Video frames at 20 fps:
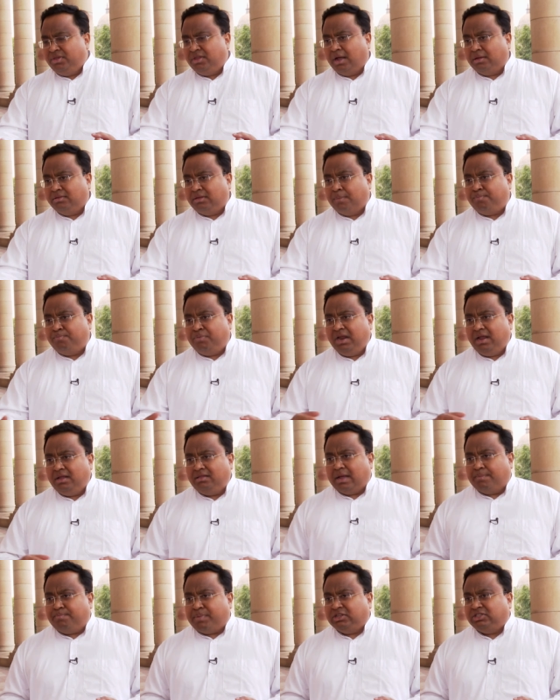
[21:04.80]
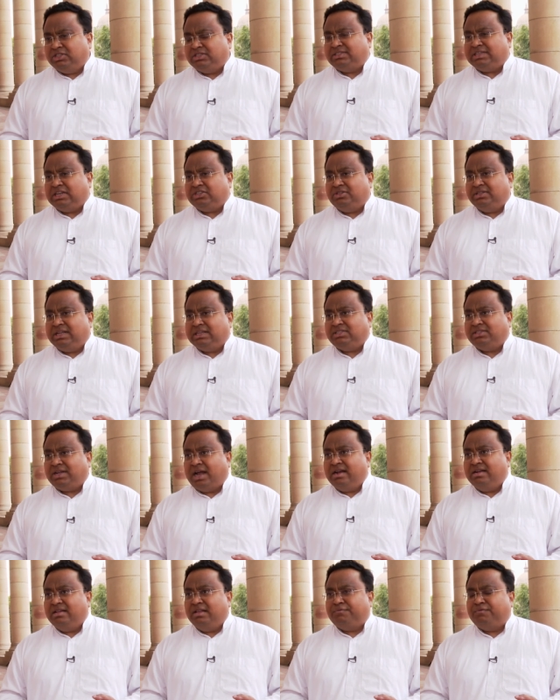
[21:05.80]
the, the, pre, the budget session that
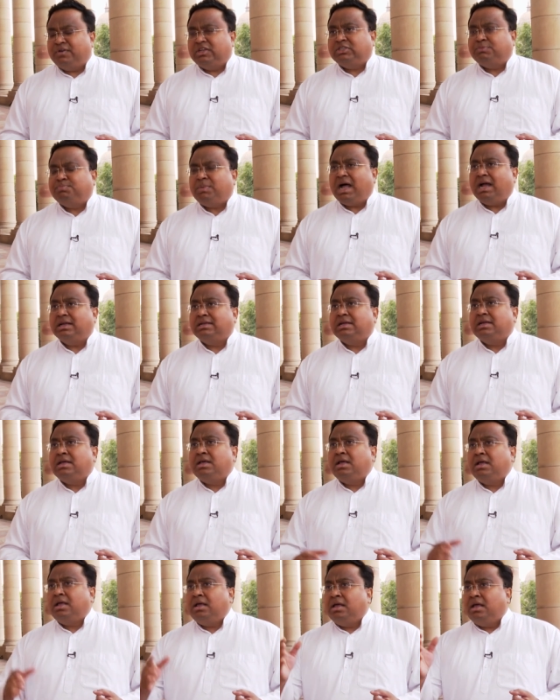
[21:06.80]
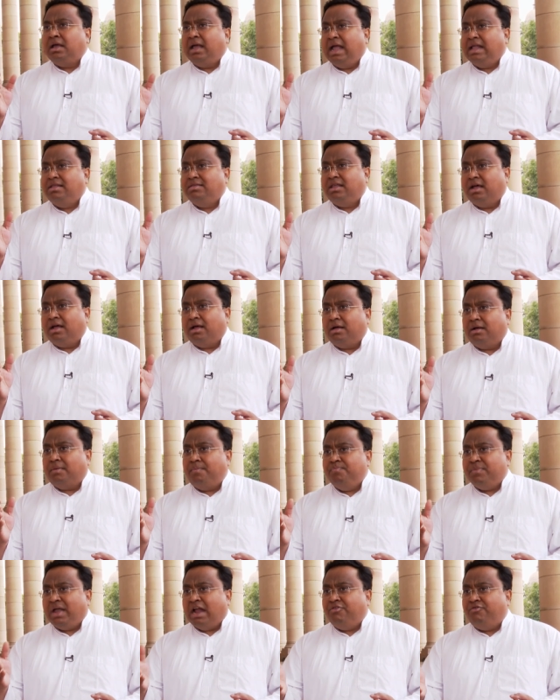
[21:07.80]
started in the first part, in the
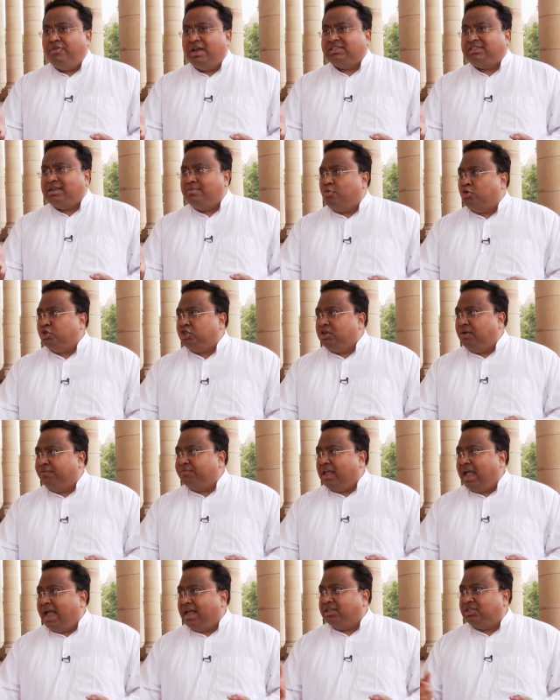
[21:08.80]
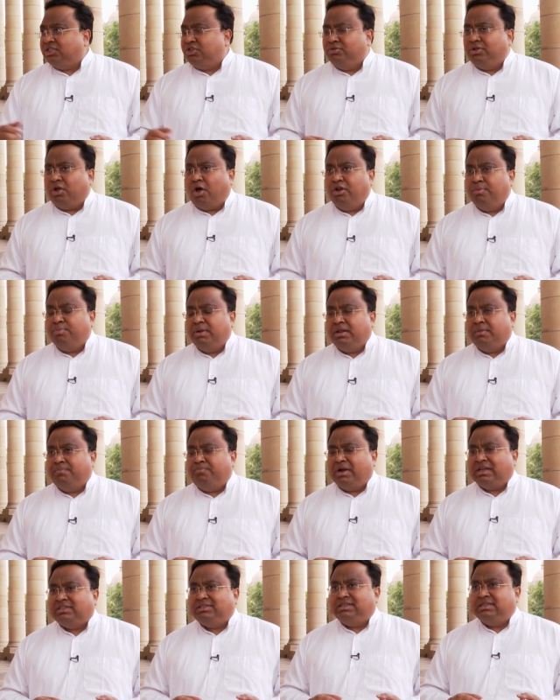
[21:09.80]
address and motion of thanks to the Honorable
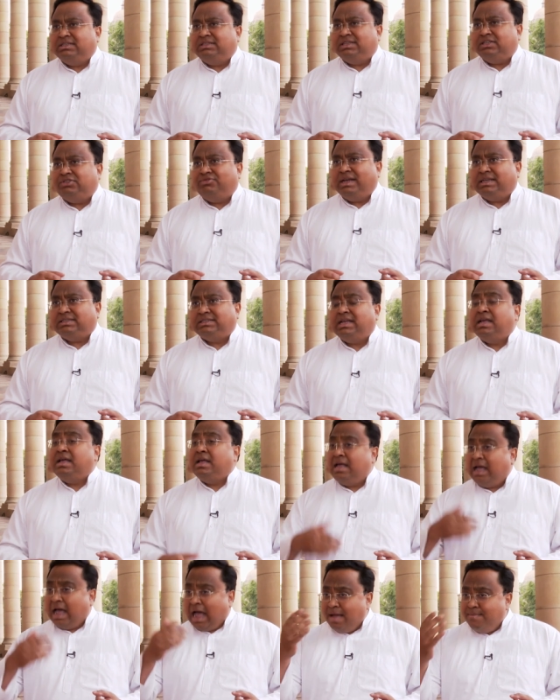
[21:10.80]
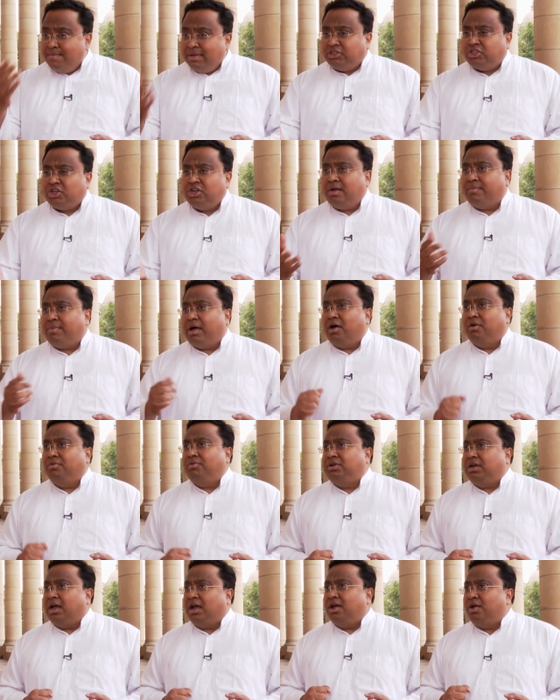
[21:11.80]
President's address, I mentioned
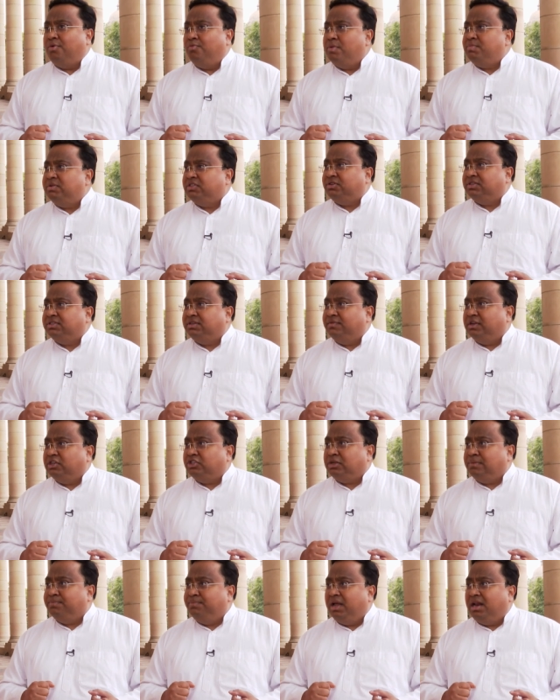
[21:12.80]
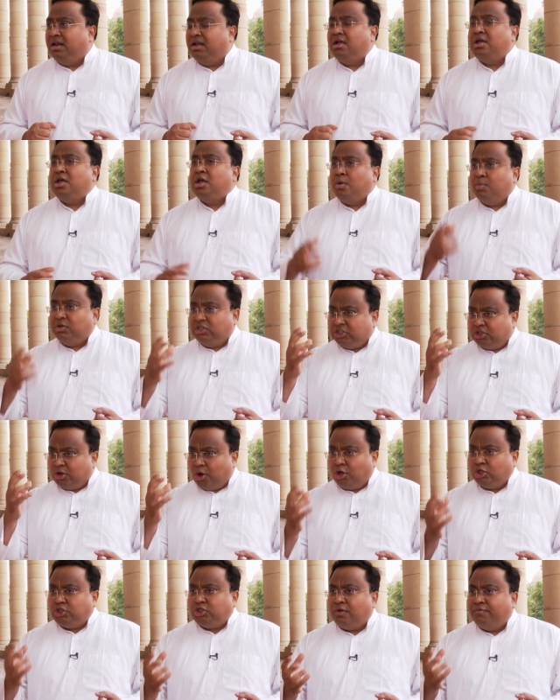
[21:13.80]
about uh, Women's Reservation Bill, which is
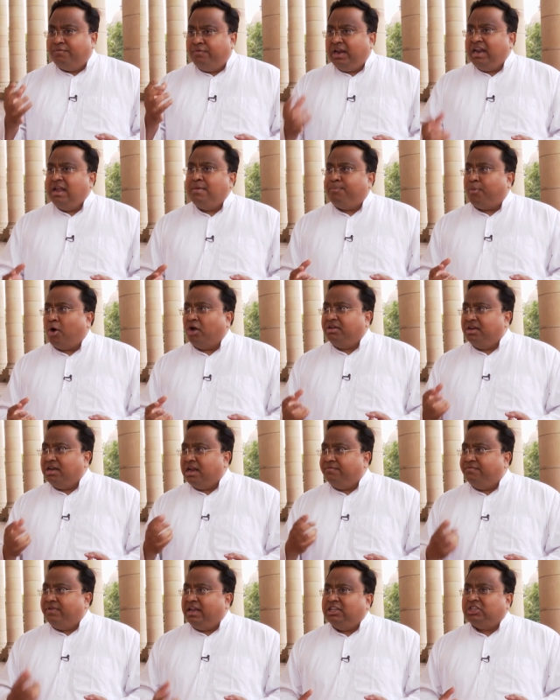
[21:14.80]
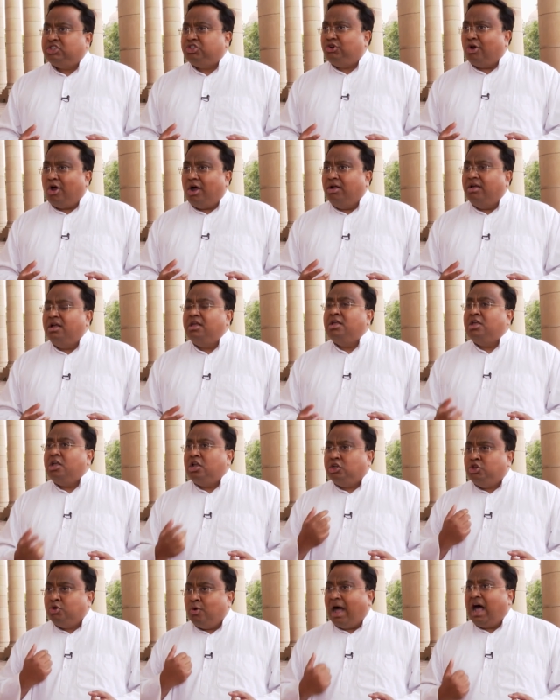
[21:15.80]
also very important and very strong
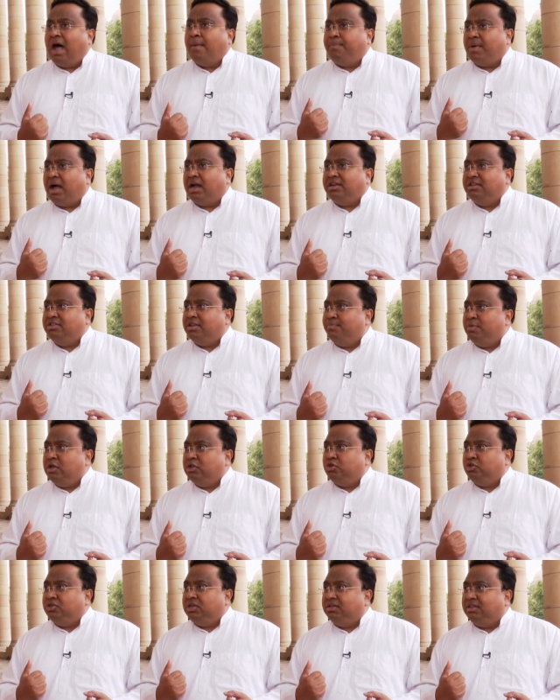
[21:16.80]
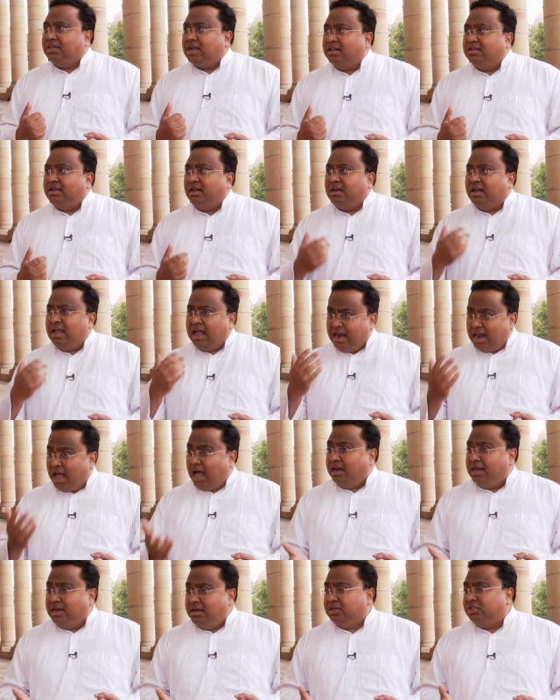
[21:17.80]
to our party, the BJD and
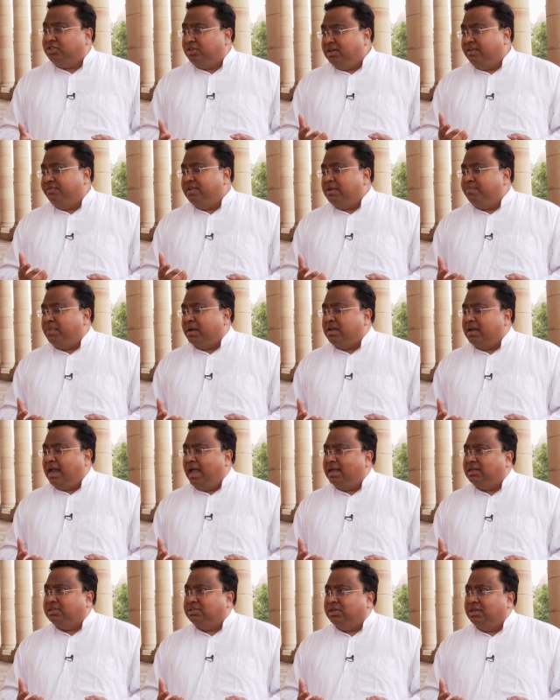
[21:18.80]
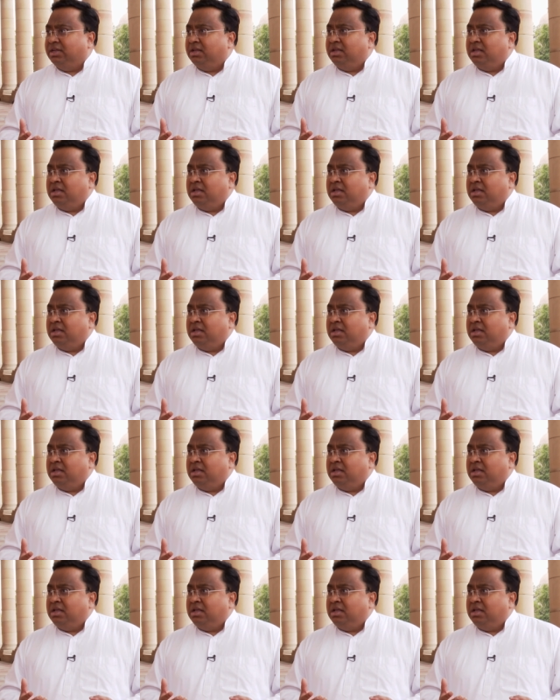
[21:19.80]
our leader, Shri Naveen Patnaik ji.